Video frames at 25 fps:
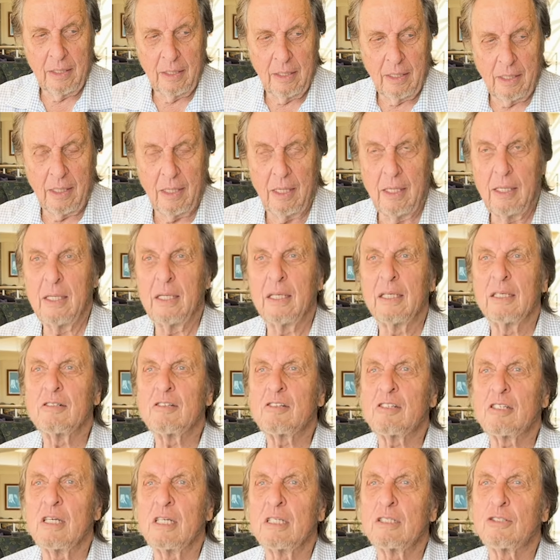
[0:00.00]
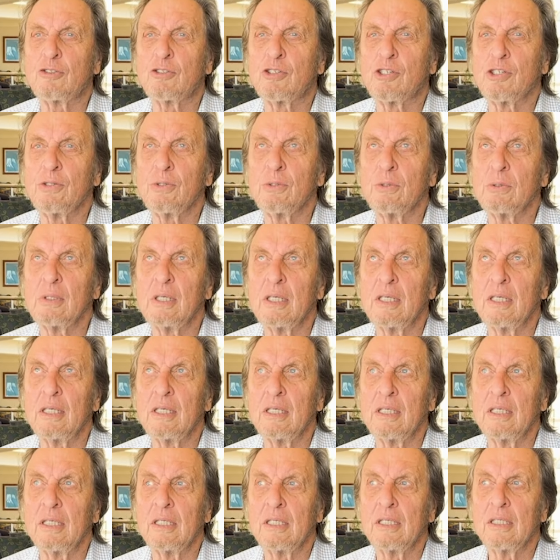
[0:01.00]
And I said
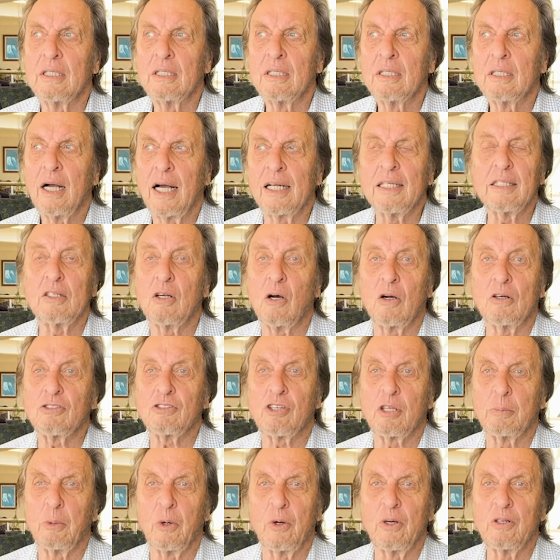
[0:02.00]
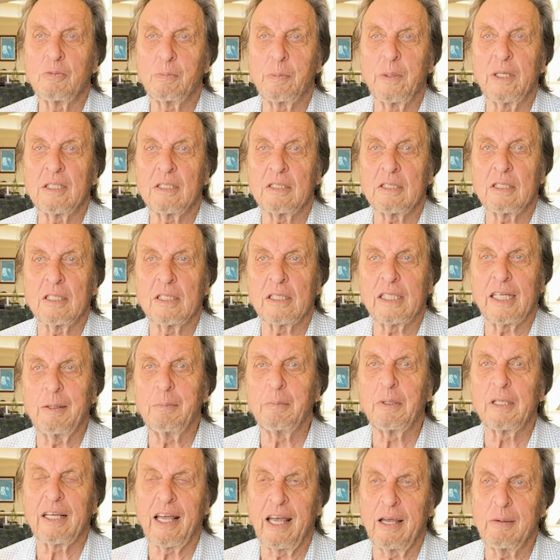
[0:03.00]
to, I didn't ask the boys, but
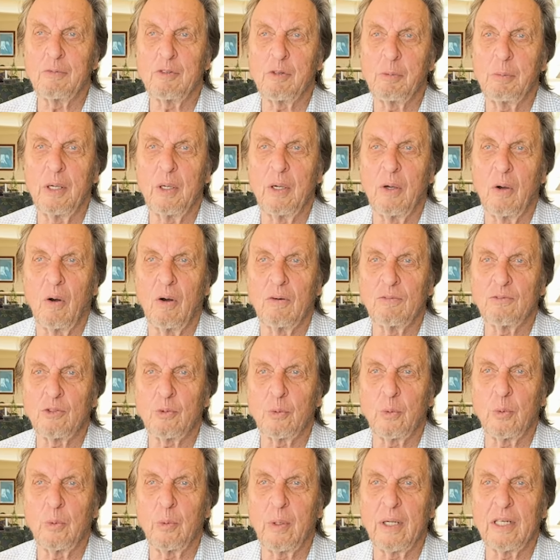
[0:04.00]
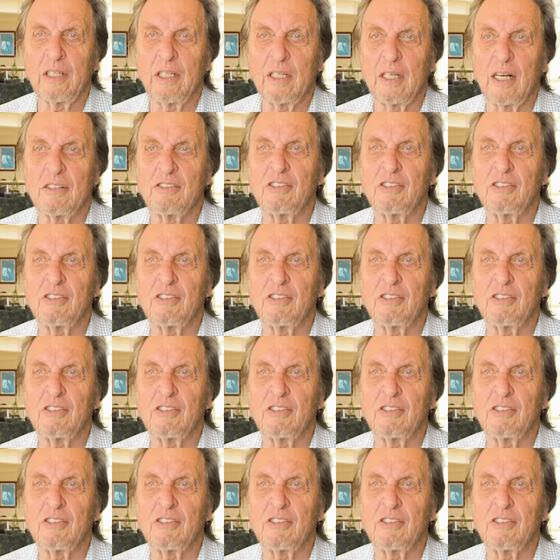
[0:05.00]
Kimball came to me after we went in.